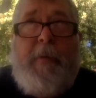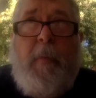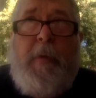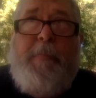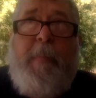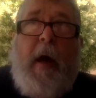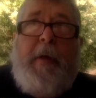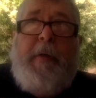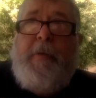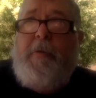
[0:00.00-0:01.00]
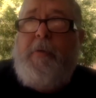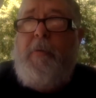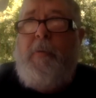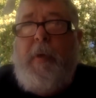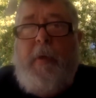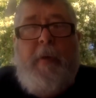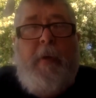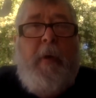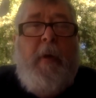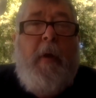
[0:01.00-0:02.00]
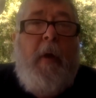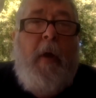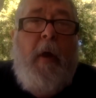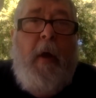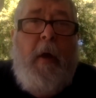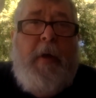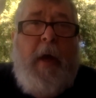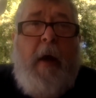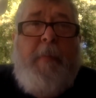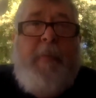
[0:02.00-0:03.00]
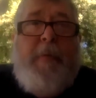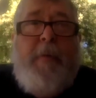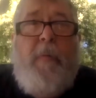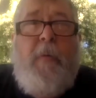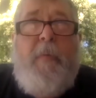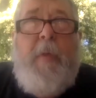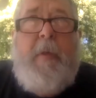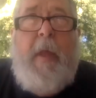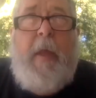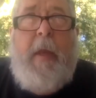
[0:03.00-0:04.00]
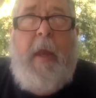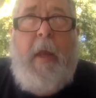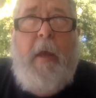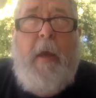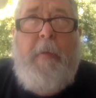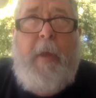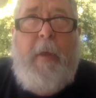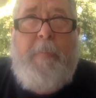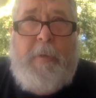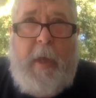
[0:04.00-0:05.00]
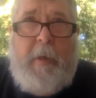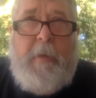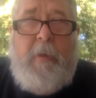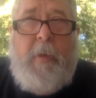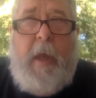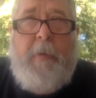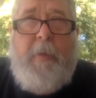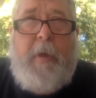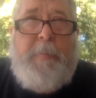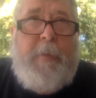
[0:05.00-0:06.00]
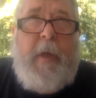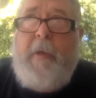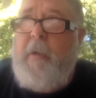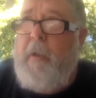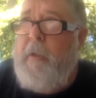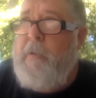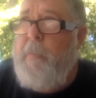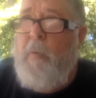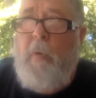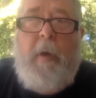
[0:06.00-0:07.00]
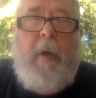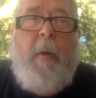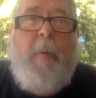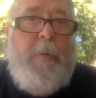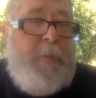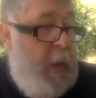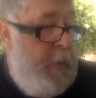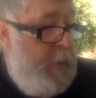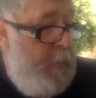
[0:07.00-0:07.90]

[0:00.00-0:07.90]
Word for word: a response to the times that they they protected UK athletics protected and supported Alberto Salazar,